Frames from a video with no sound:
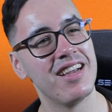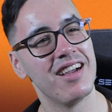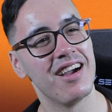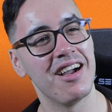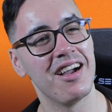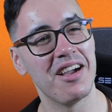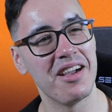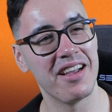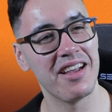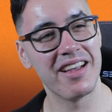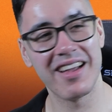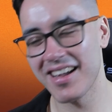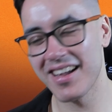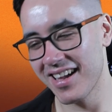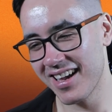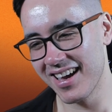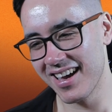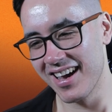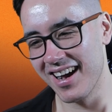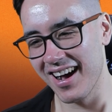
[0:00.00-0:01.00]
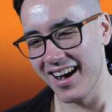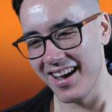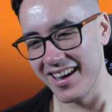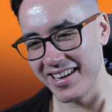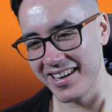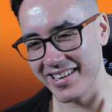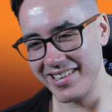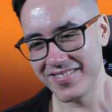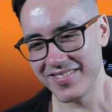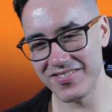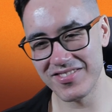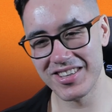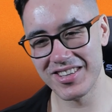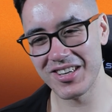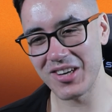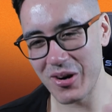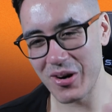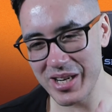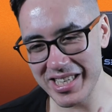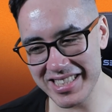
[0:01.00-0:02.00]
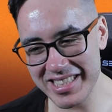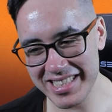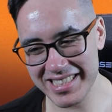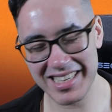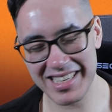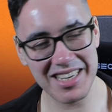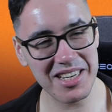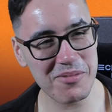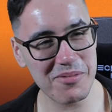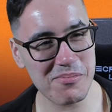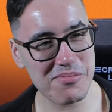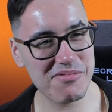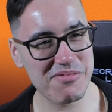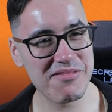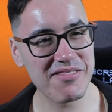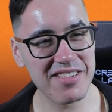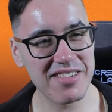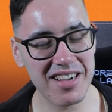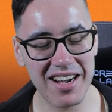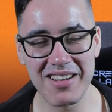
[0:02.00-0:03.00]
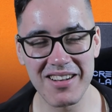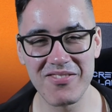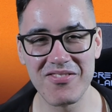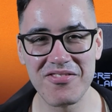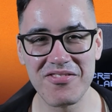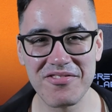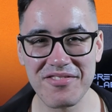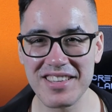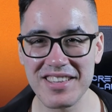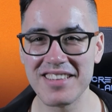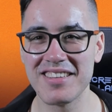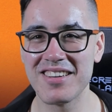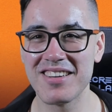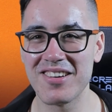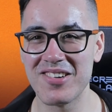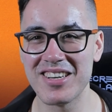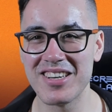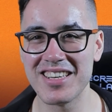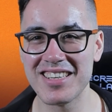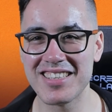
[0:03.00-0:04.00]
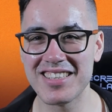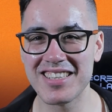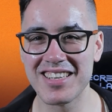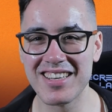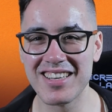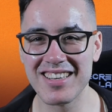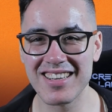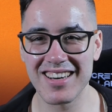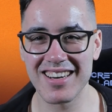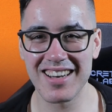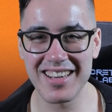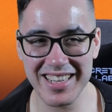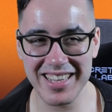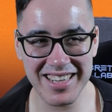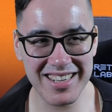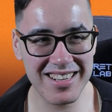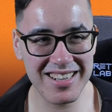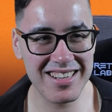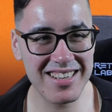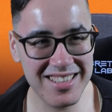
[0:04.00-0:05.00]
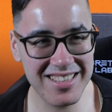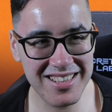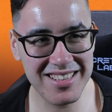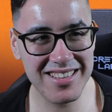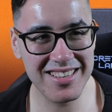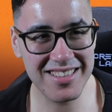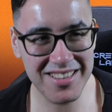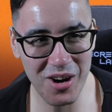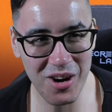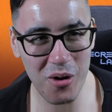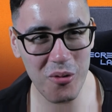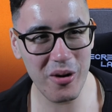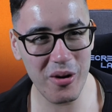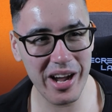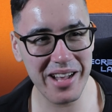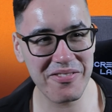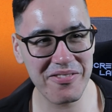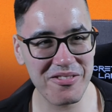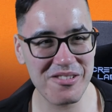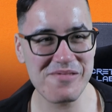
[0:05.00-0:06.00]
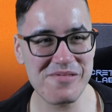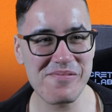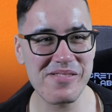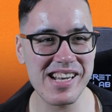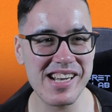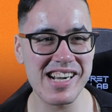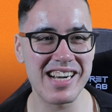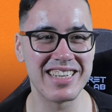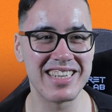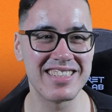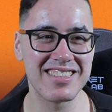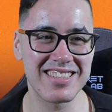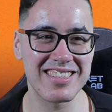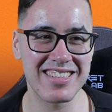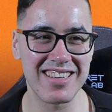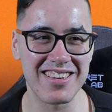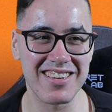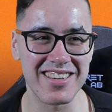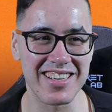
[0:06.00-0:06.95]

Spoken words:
I am going to sleep. I'm going to go away for a bit and just